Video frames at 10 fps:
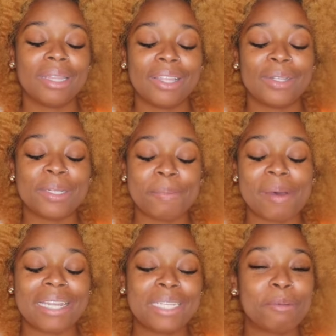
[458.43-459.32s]
Those are
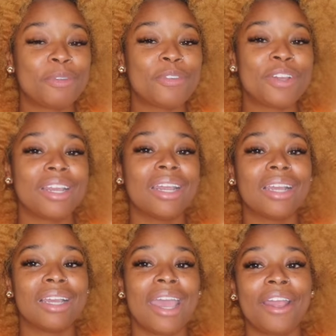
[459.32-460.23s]
my tips for
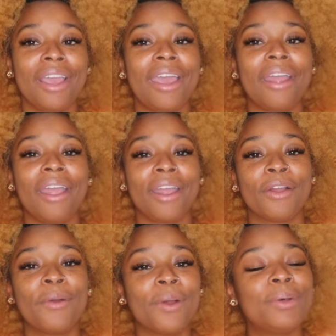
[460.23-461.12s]
hair care, hair
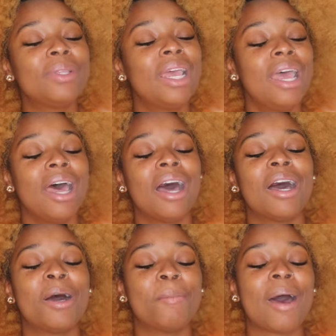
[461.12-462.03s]
growth.
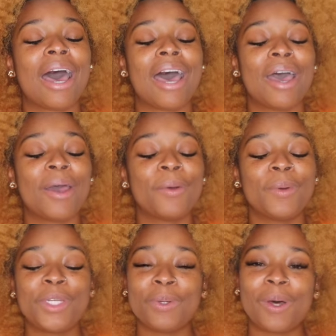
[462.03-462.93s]
I
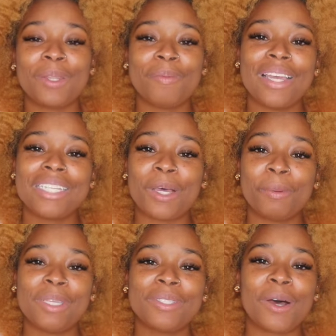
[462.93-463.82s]
wish you all the best. I
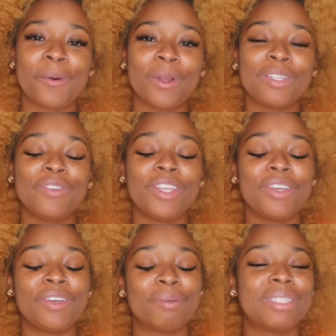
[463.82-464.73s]
hope this all works for
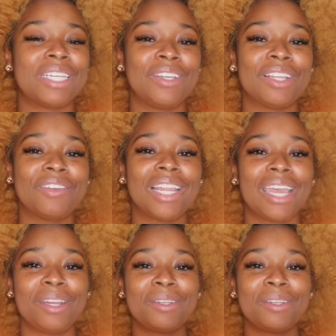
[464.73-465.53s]
you. I'm sending you love and light.